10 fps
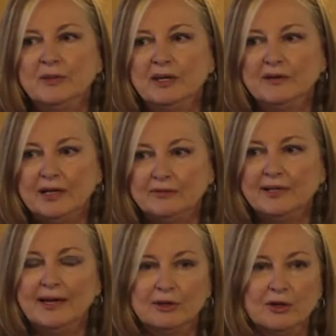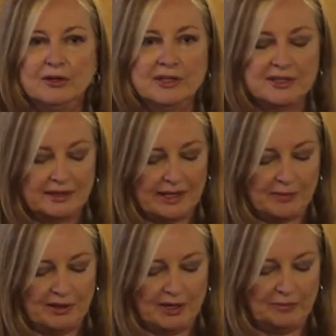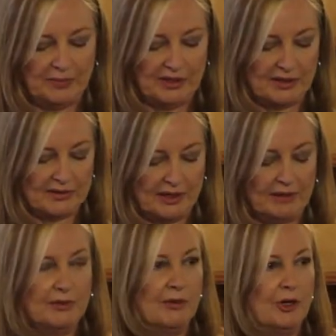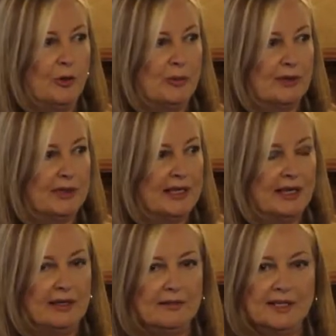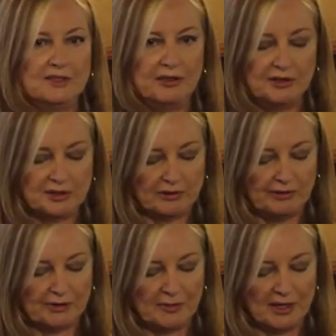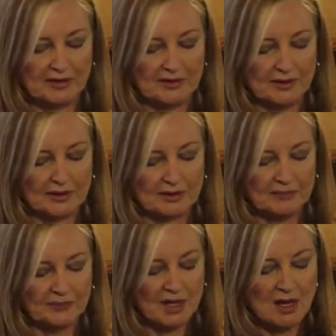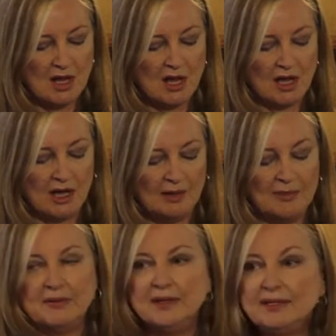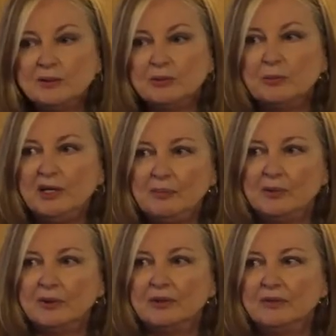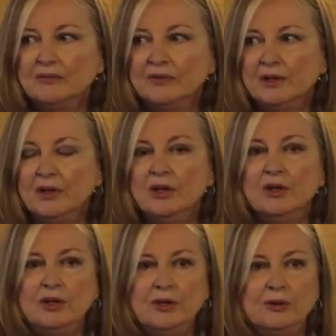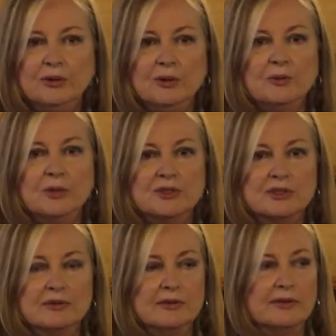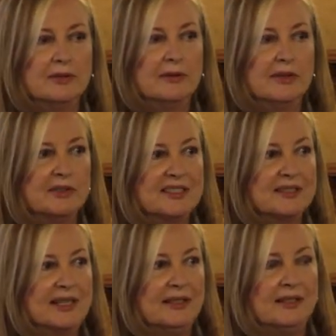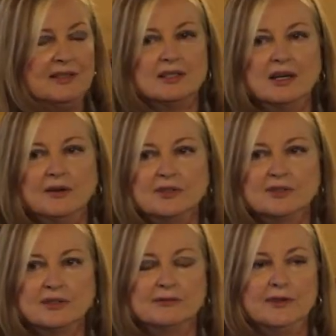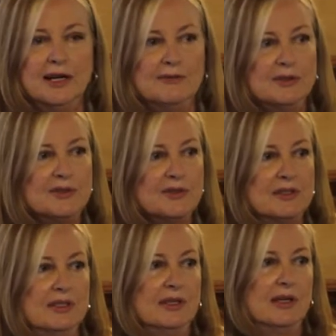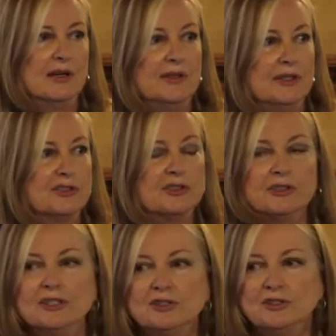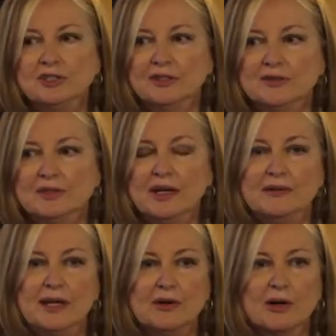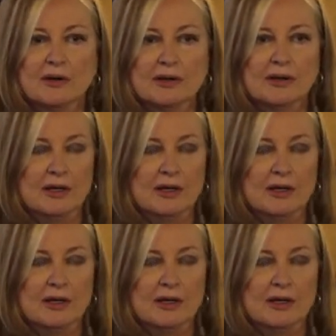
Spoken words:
there they have now gone on to Lebanon because they have no hope of regaining that territory from ISIS. These were people who were their descendants of the survivors of the Turkish genocide. They are